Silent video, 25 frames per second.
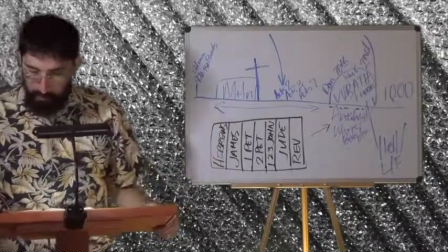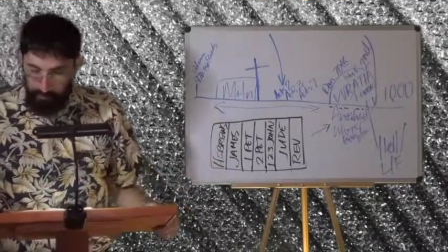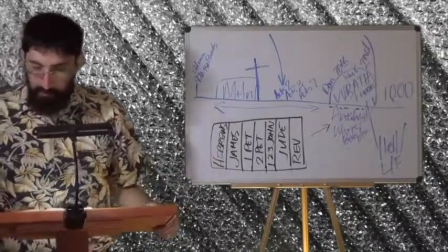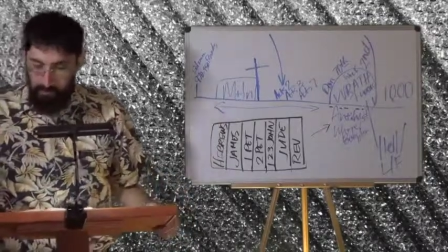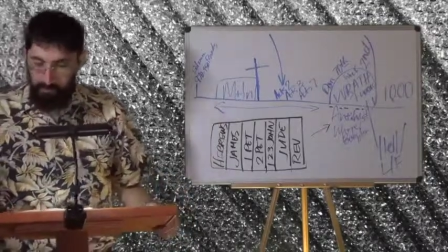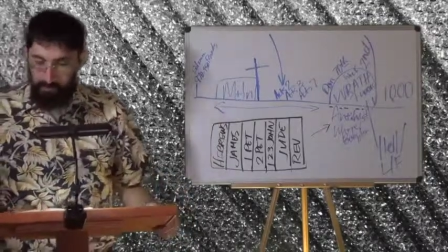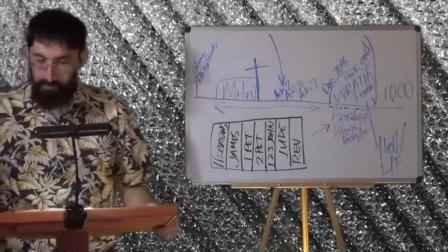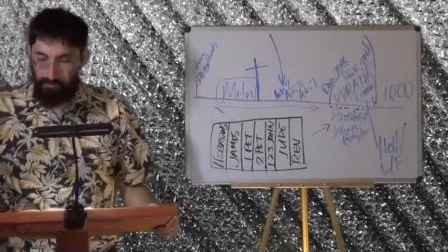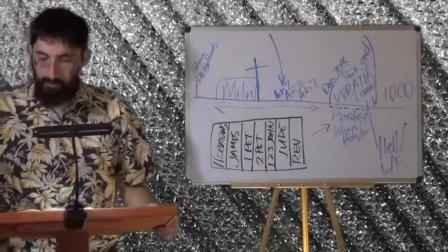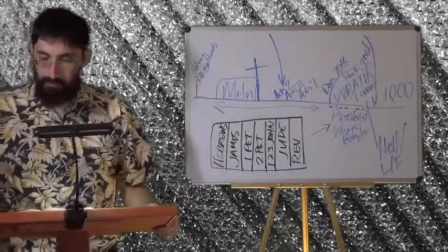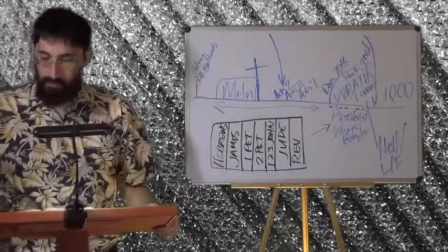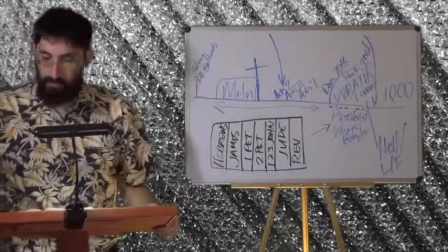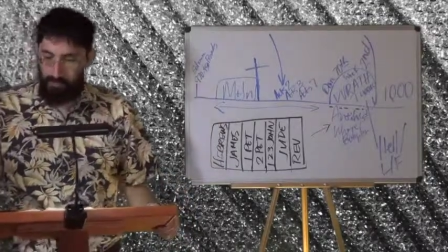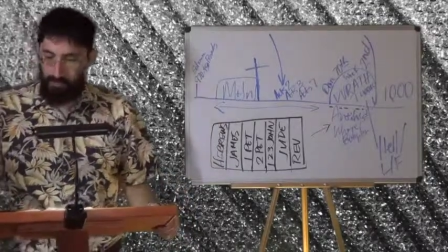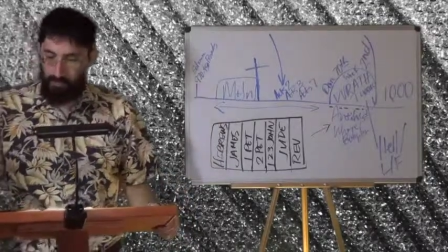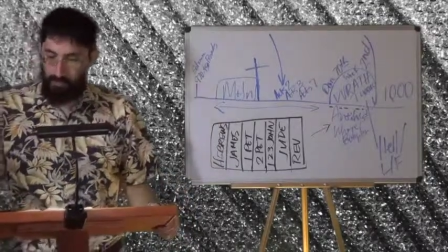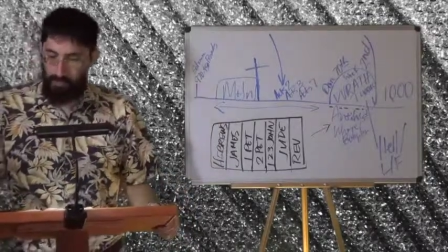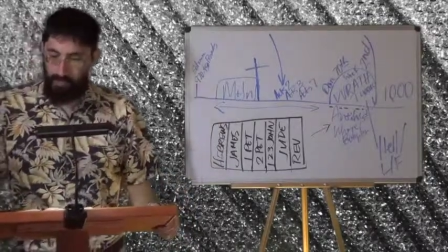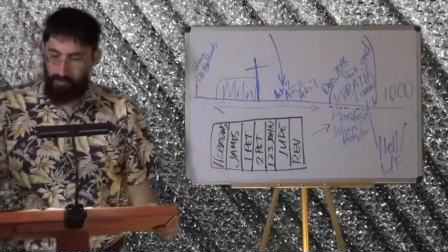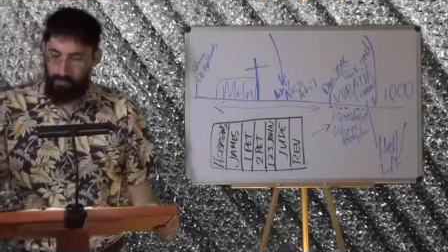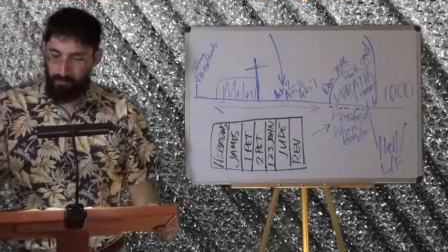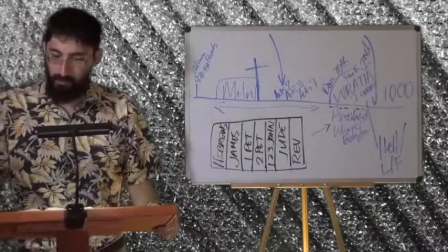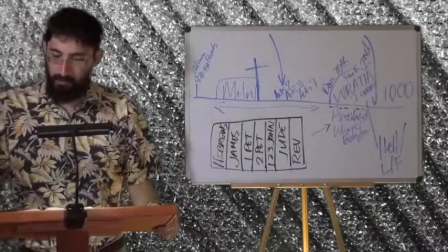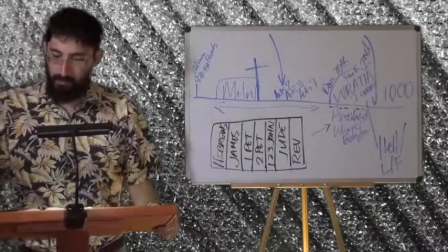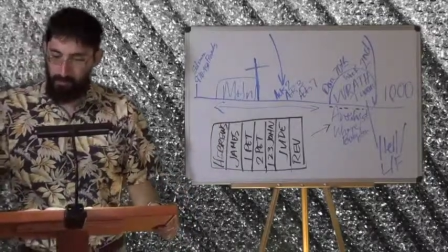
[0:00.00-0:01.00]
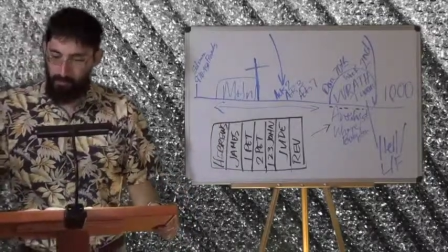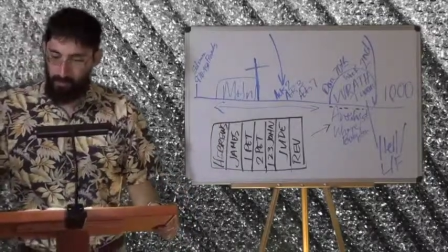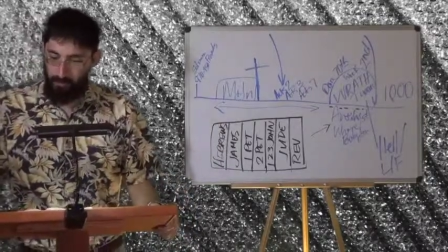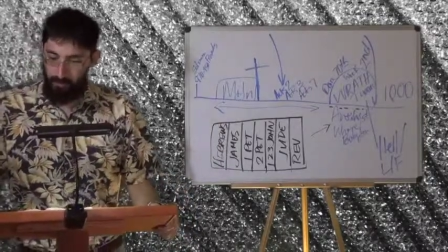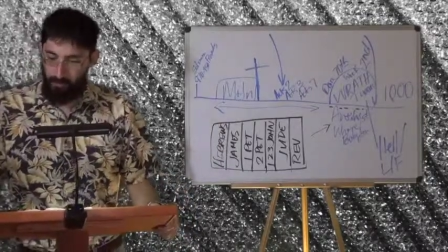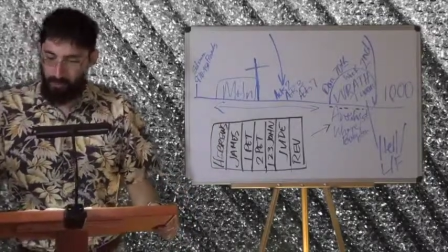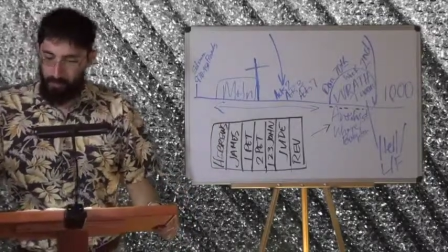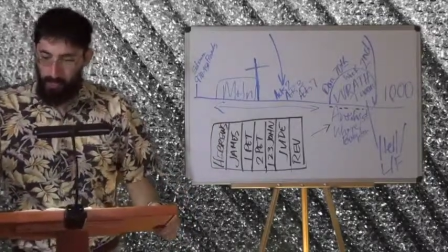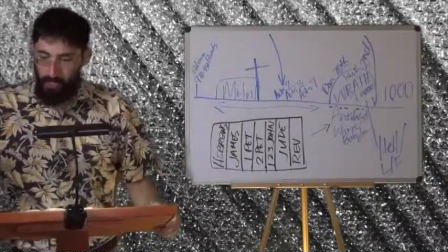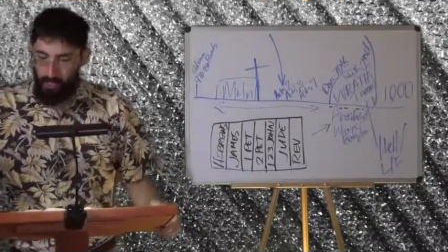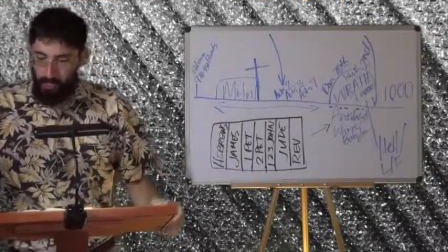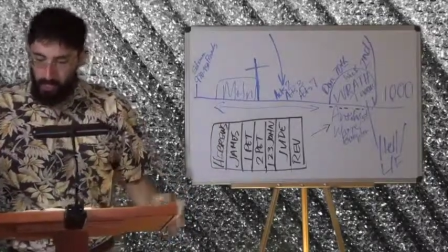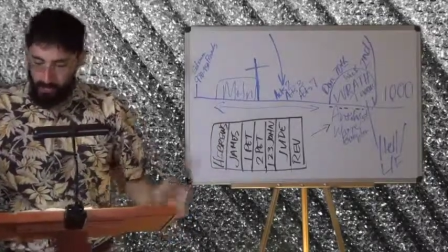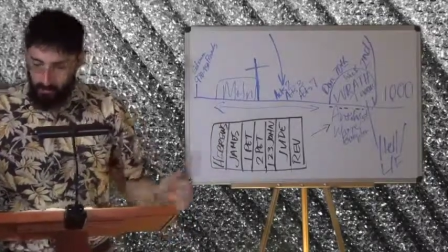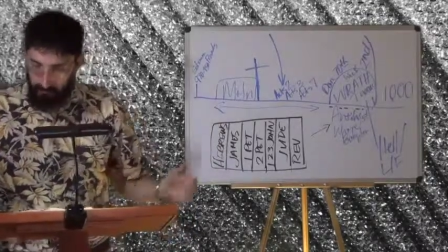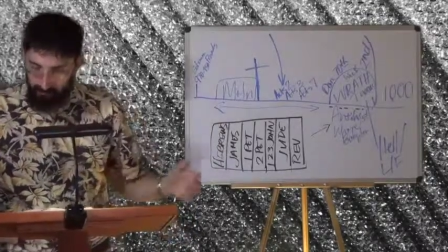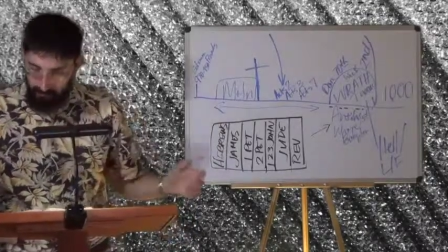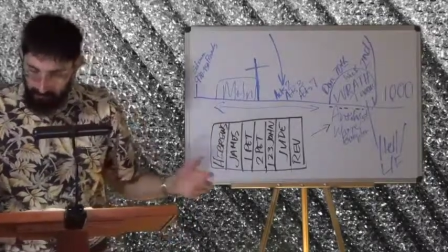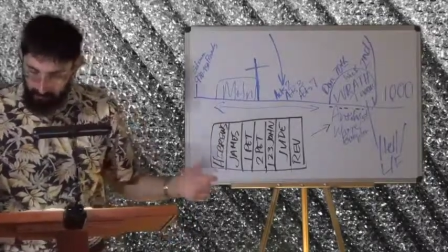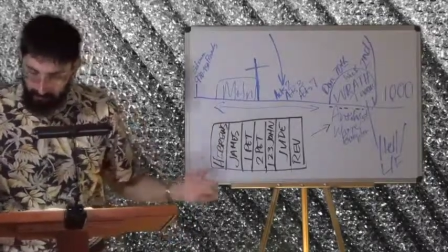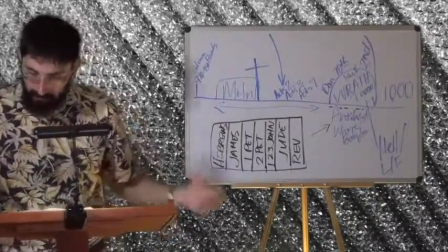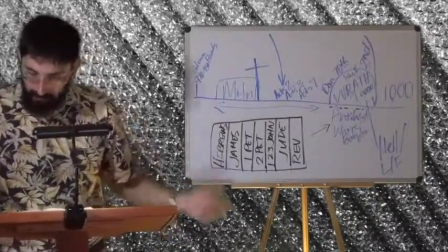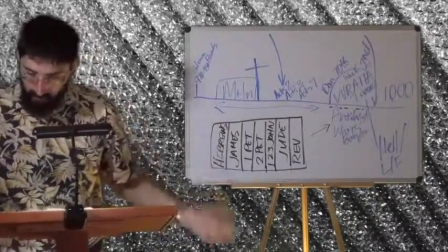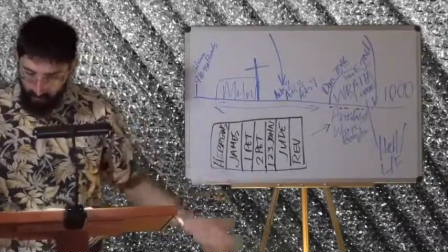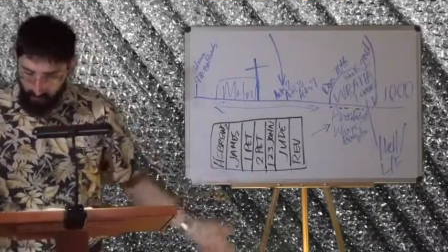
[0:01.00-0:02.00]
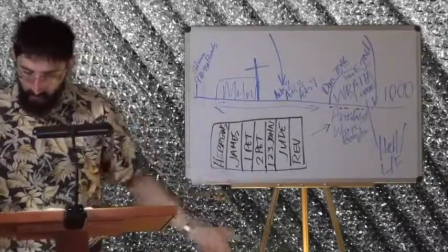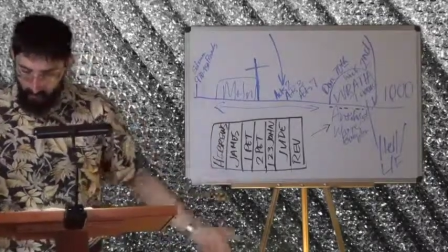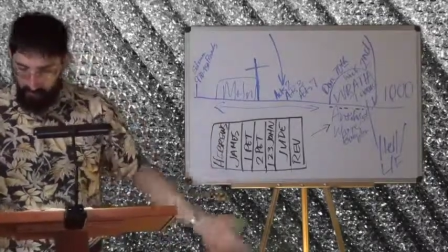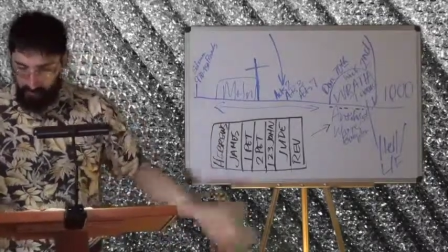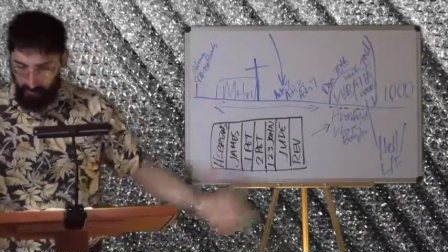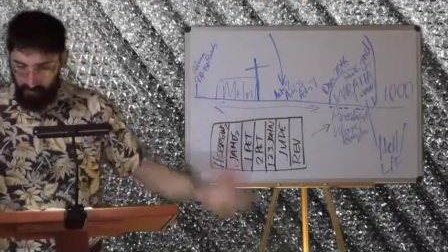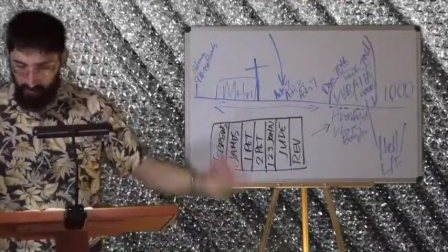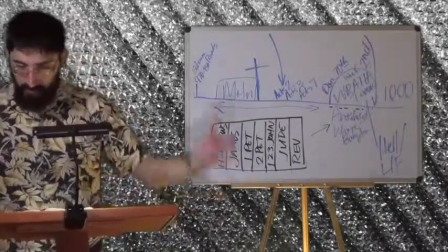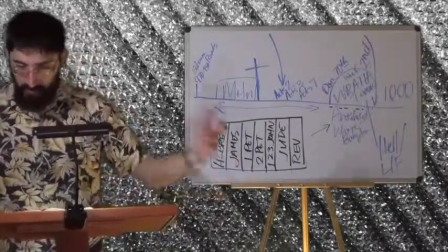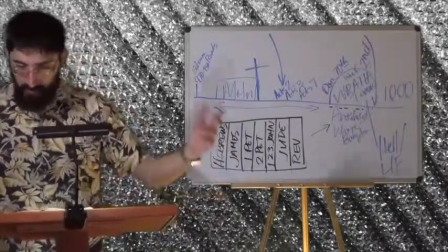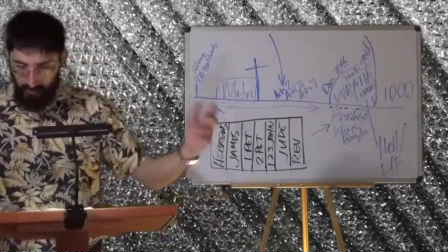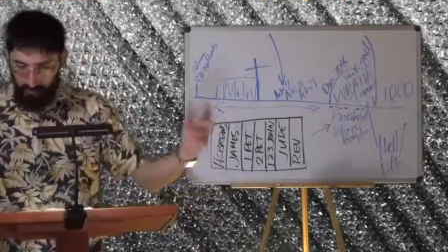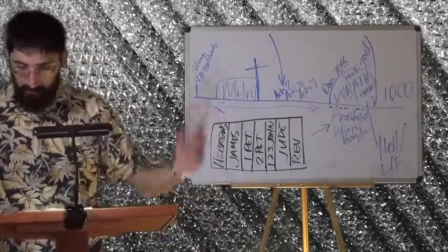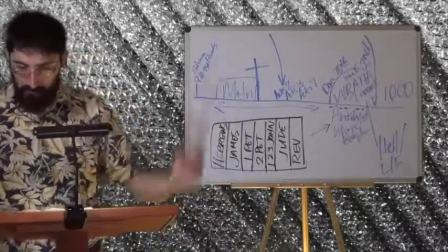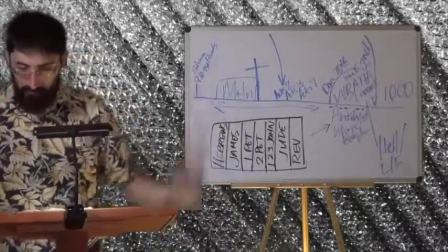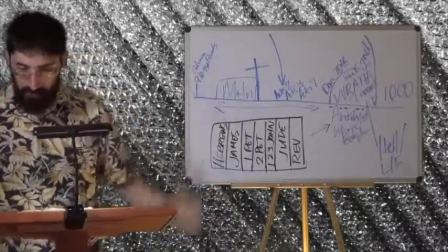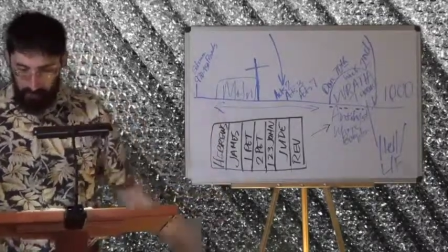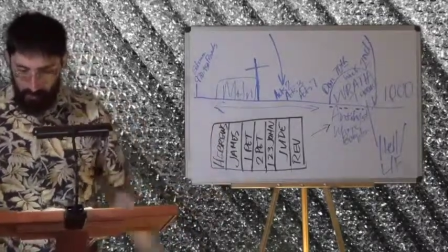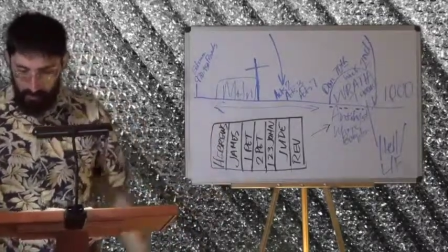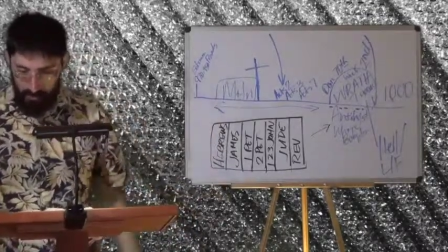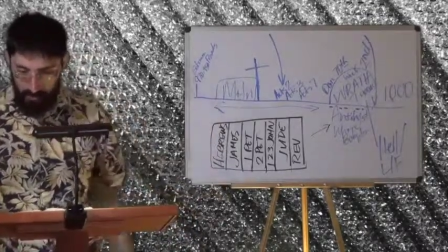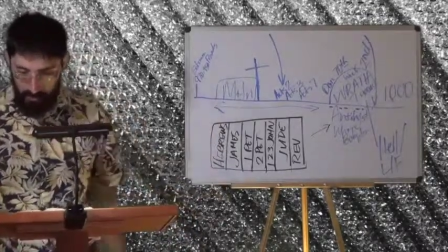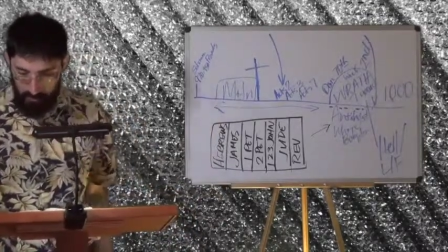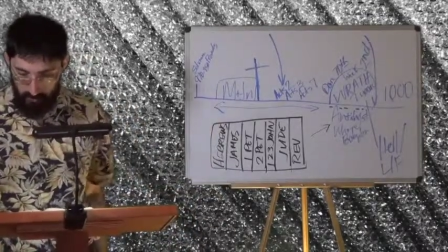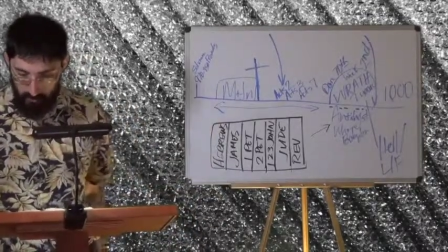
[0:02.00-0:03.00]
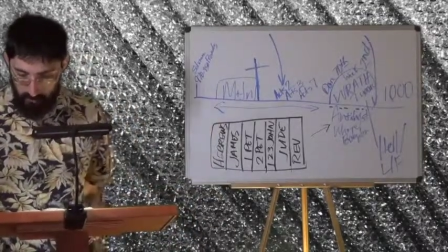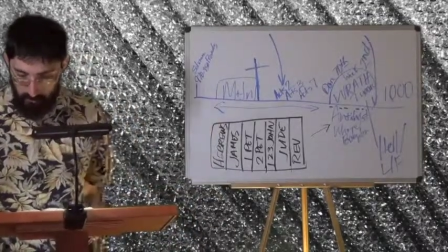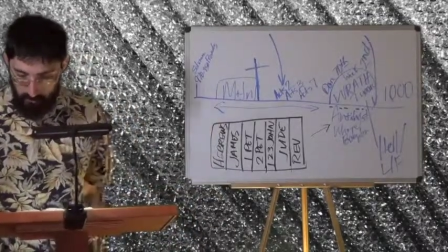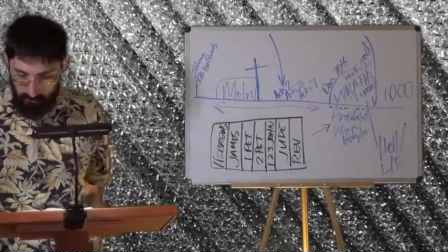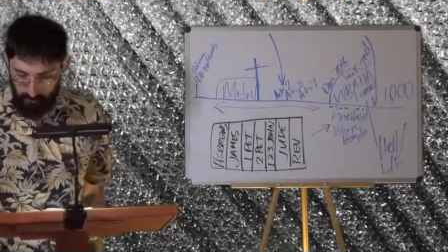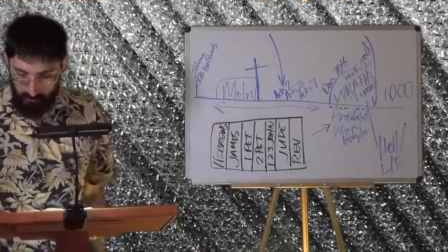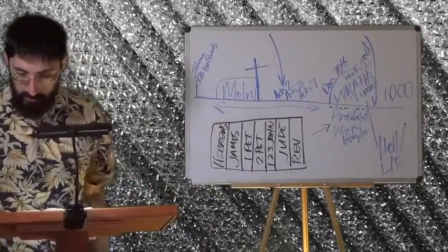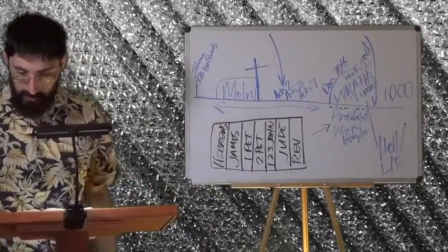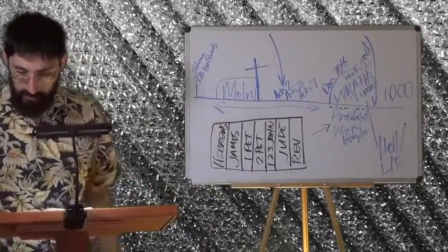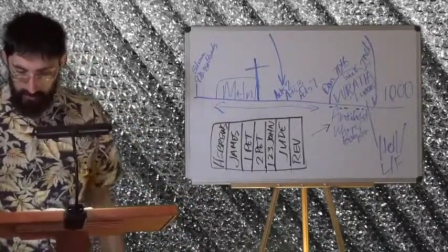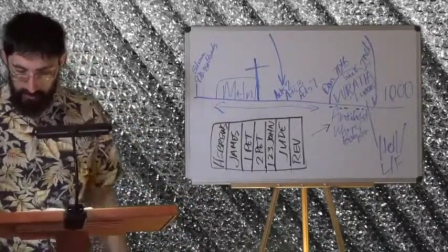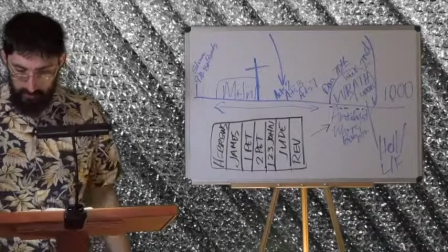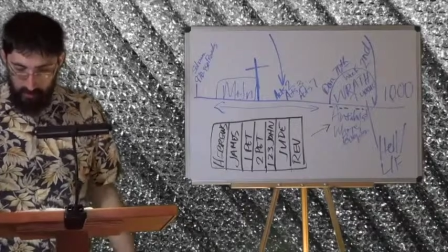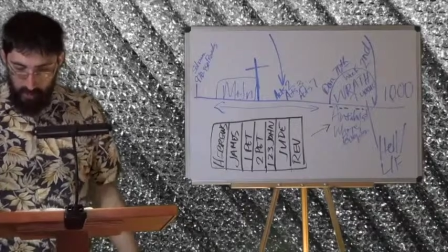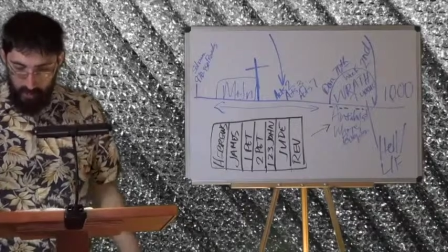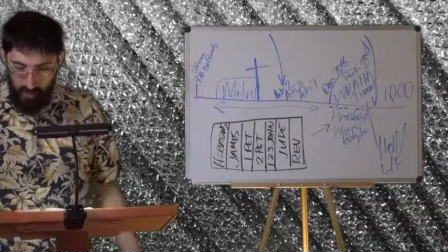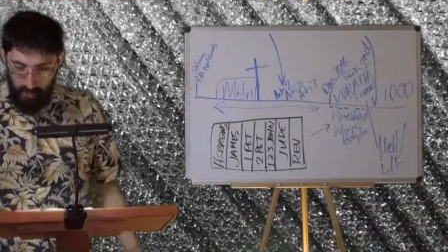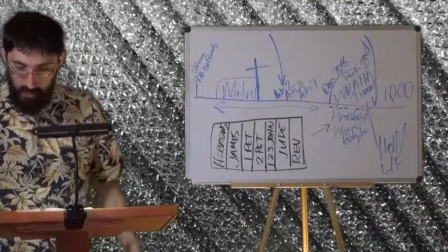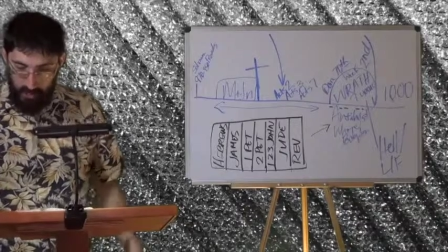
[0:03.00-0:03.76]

meat to her household. She provides and a portion to her maids.